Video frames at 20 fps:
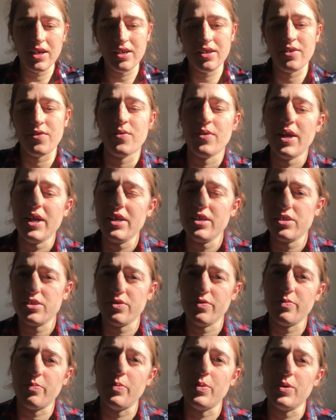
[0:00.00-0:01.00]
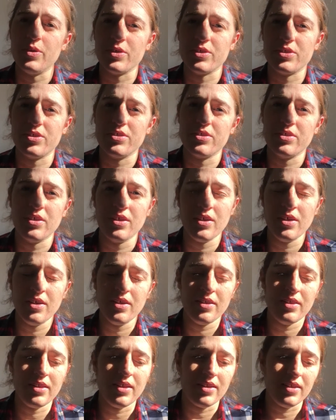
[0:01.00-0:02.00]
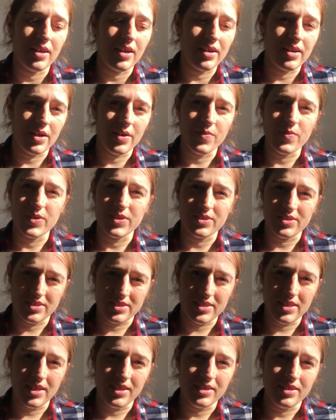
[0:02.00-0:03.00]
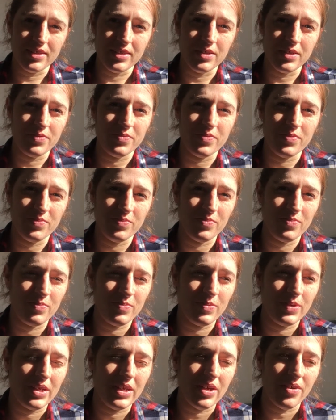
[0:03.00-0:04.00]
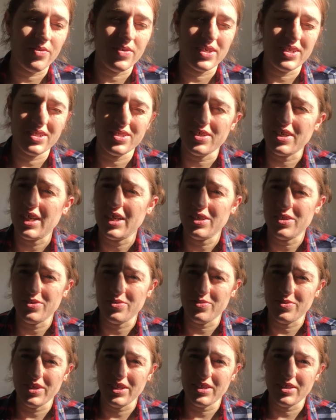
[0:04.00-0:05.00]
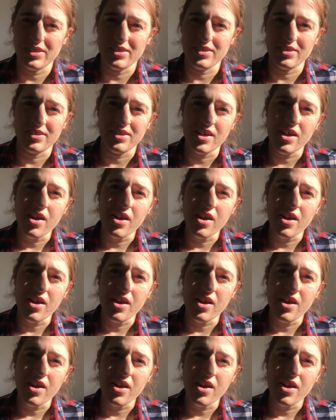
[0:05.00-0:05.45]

range of books that are never translated if we never try to read in